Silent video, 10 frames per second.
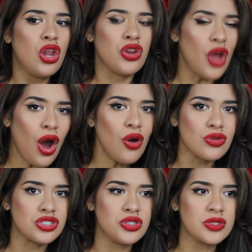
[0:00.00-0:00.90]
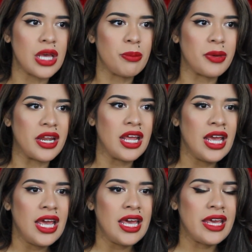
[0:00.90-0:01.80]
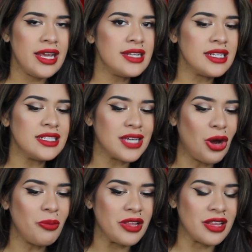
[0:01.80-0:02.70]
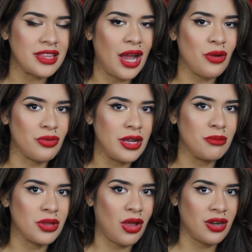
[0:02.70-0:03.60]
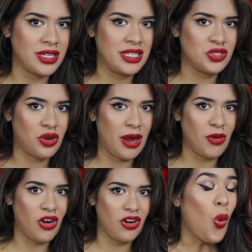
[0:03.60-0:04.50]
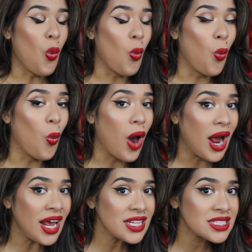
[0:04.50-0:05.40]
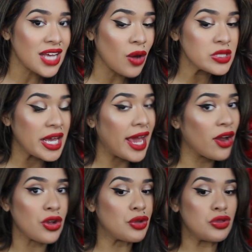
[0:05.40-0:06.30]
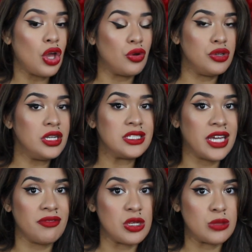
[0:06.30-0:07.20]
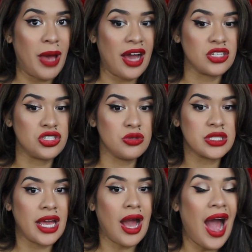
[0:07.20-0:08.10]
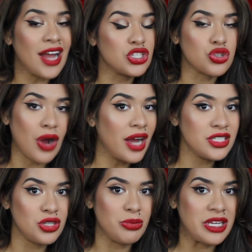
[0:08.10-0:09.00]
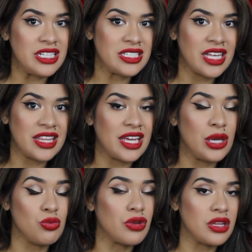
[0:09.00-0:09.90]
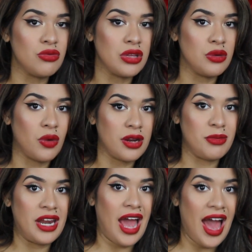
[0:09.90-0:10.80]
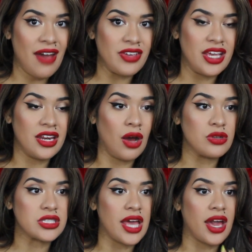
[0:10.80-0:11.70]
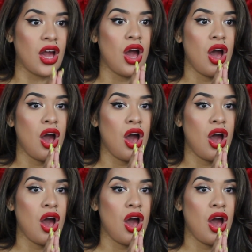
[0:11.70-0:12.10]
no. She was like, but he did tell me that that ring belonged to his grandma. What? I was like, Ariel, no, you need to give this back. And she was like, I tried to, but he said that he really, really wanted me to have it. And I was like,